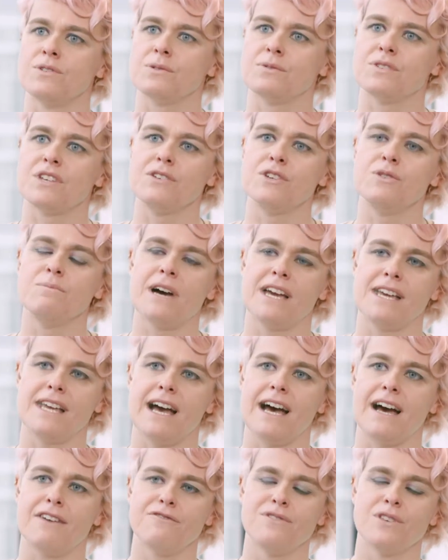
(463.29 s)
So you may
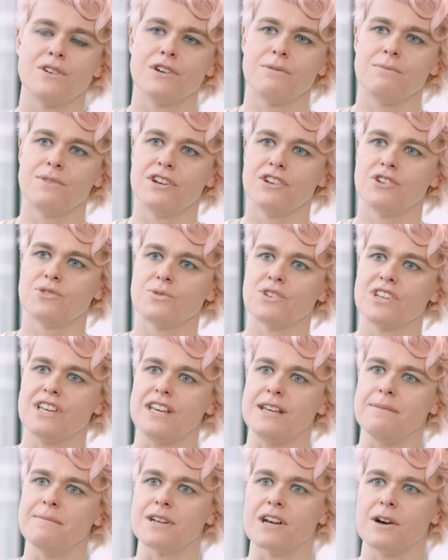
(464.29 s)
have the commercial
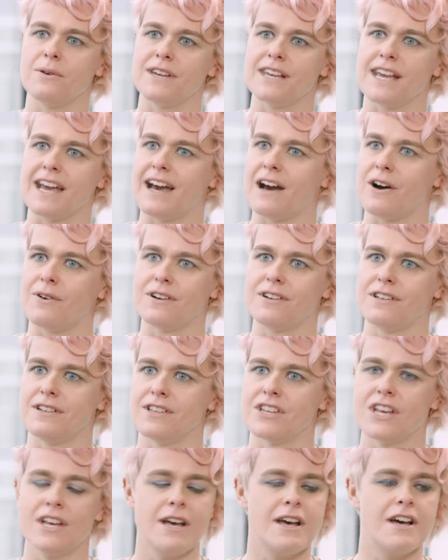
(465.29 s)
team going out
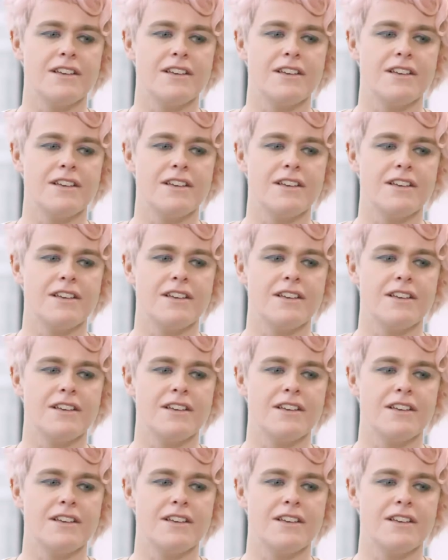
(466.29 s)
and